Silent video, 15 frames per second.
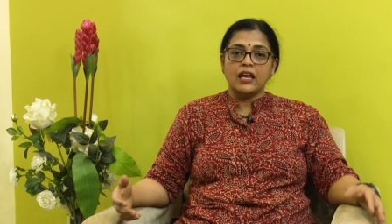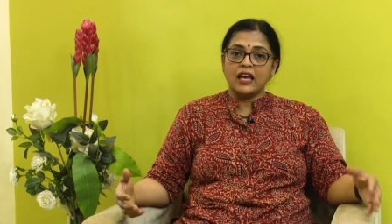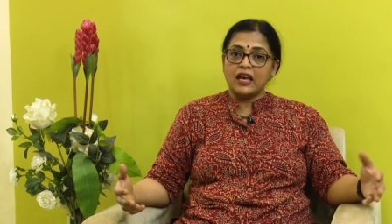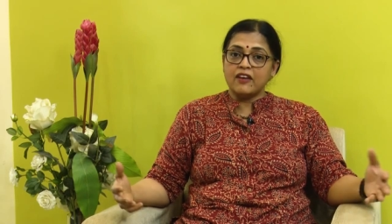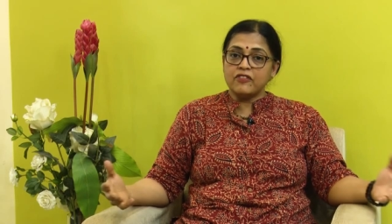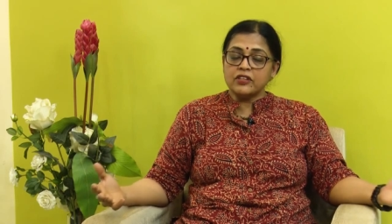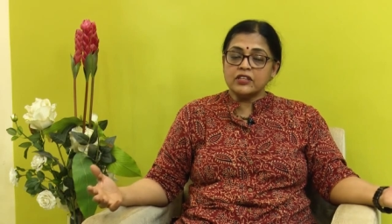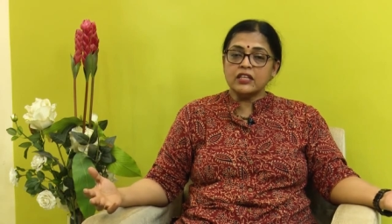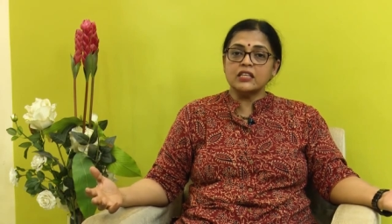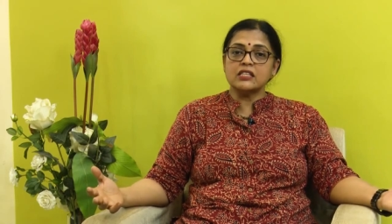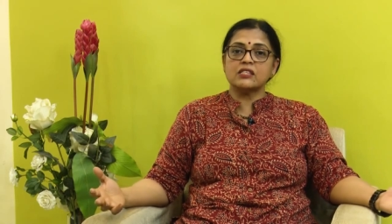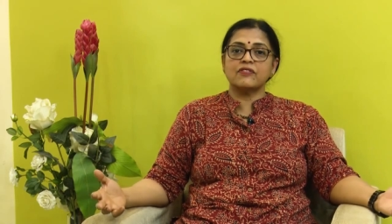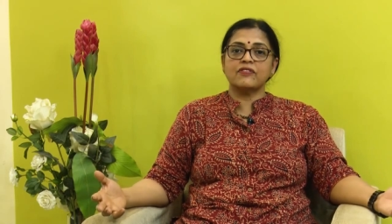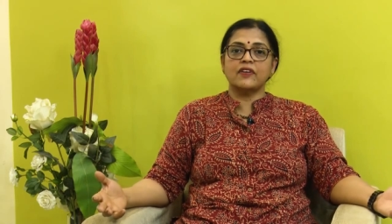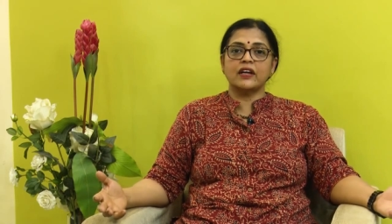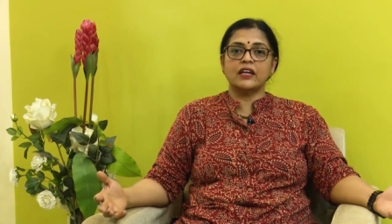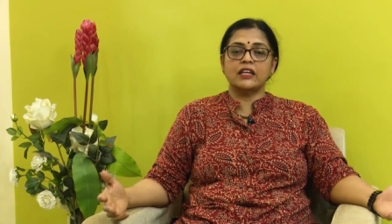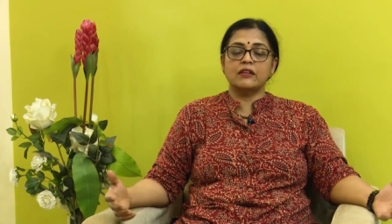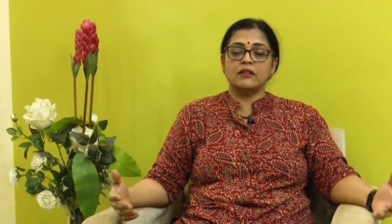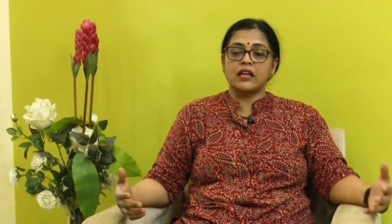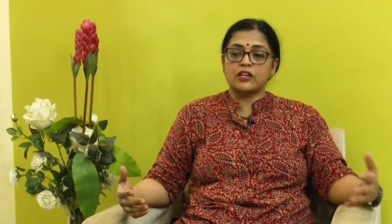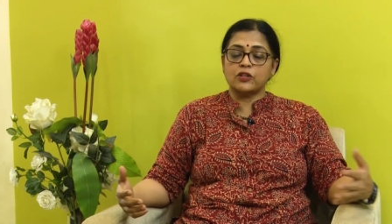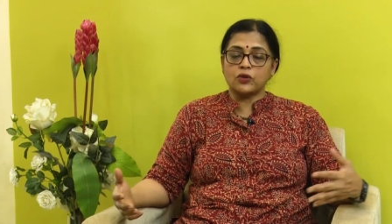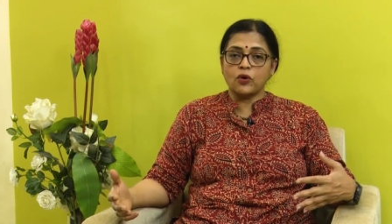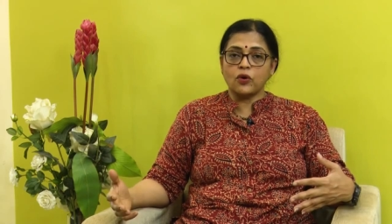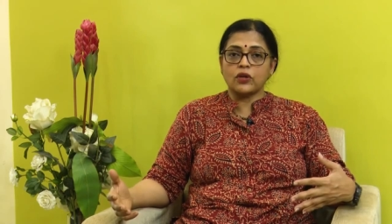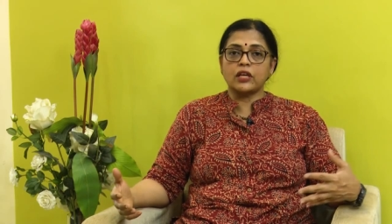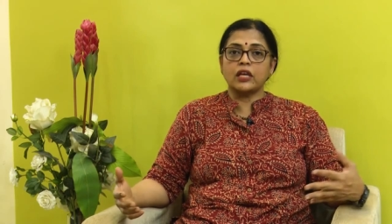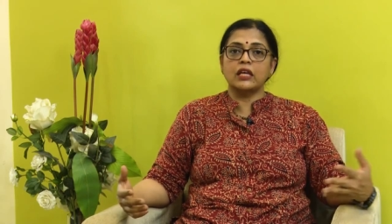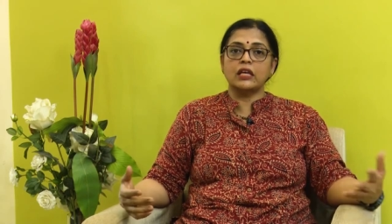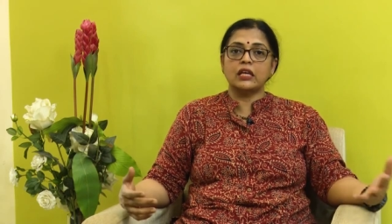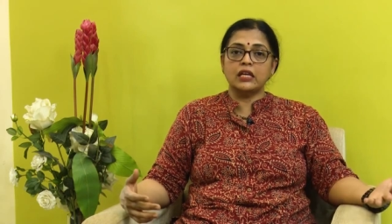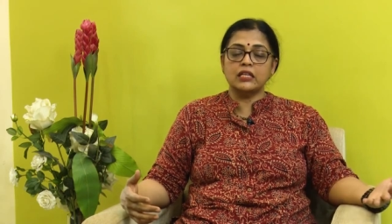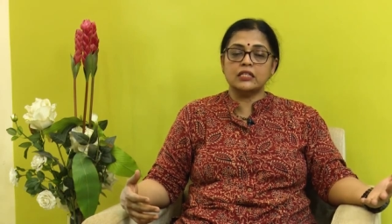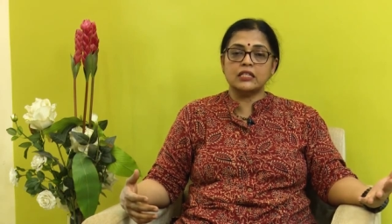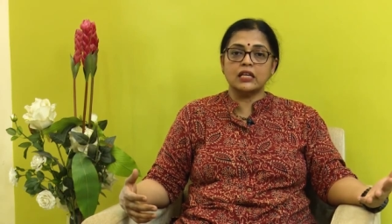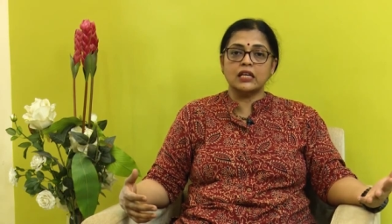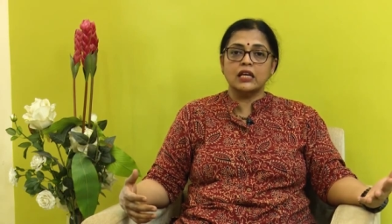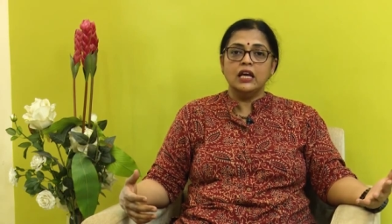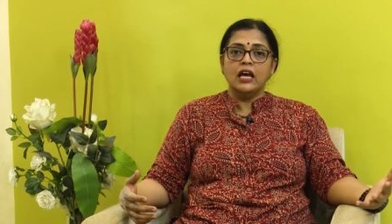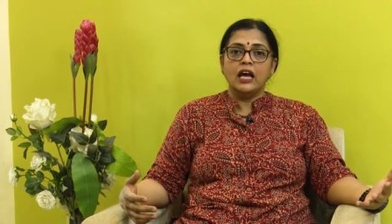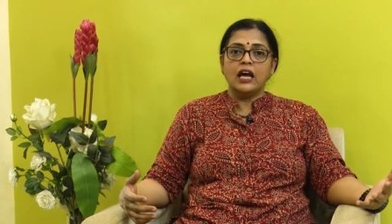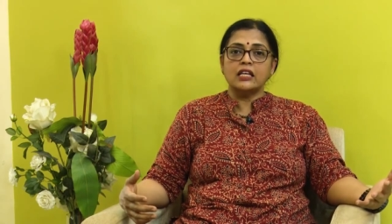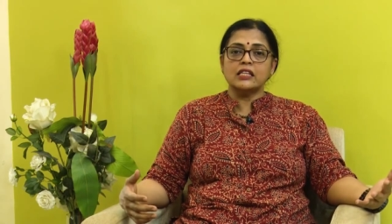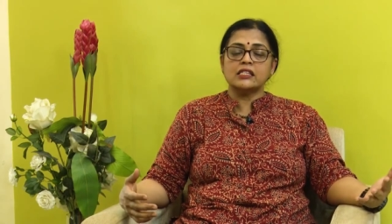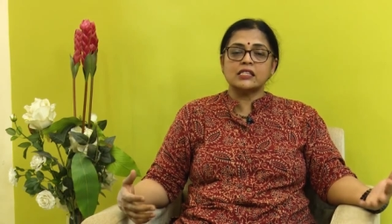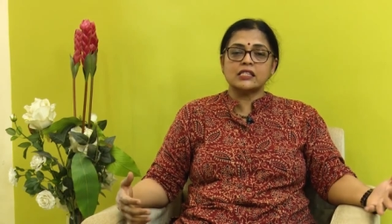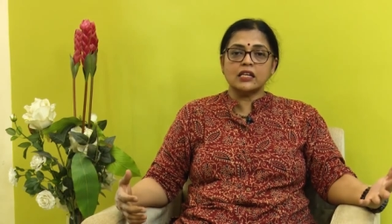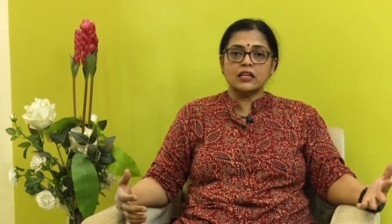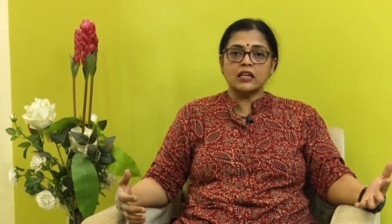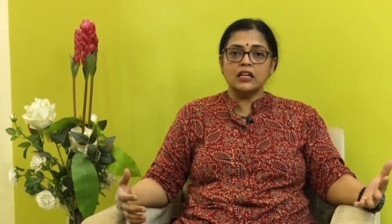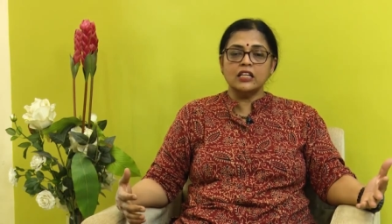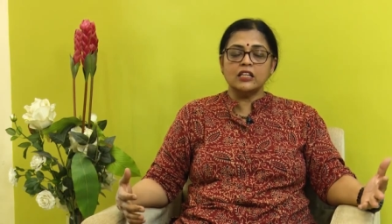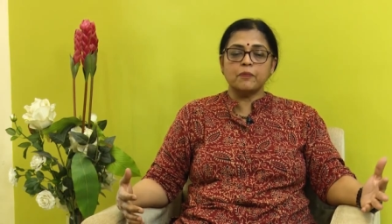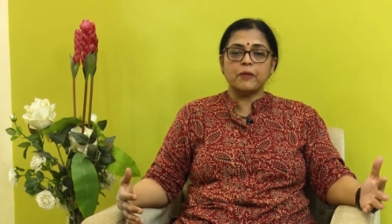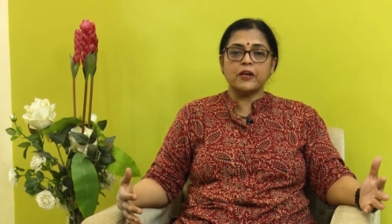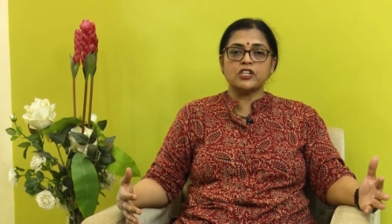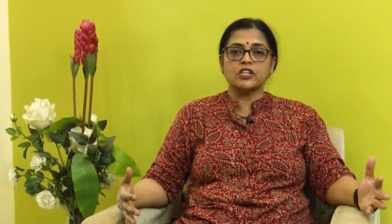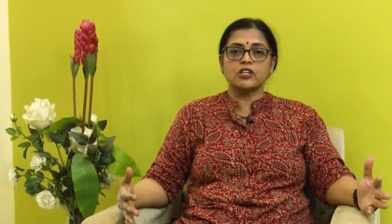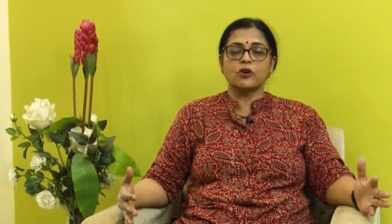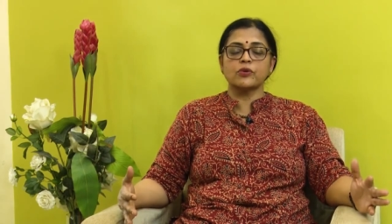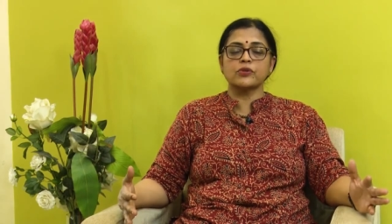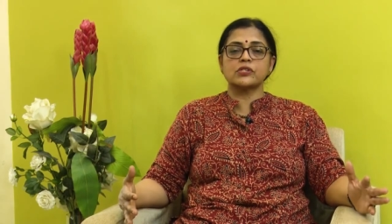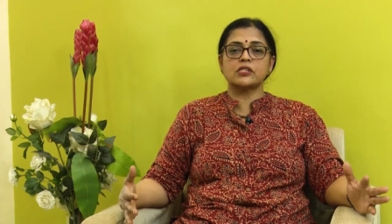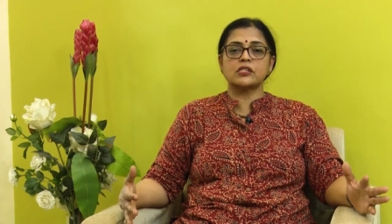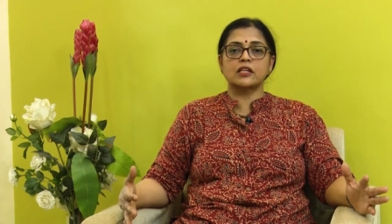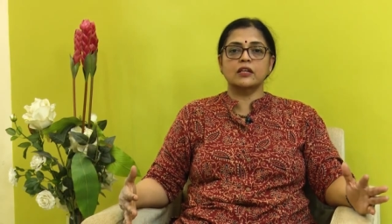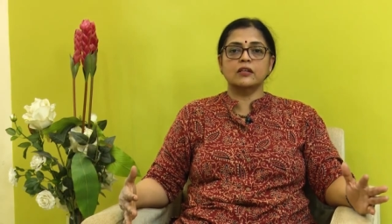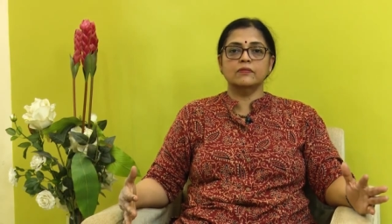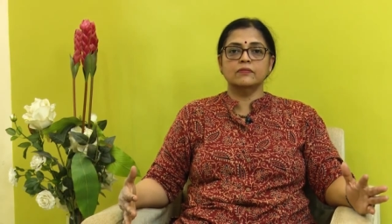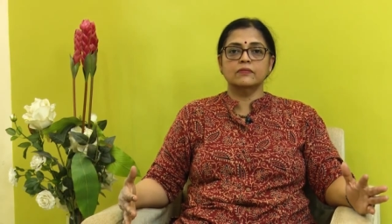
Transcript: everything is fine, they are talking, eating, and suddenly the patient goes still,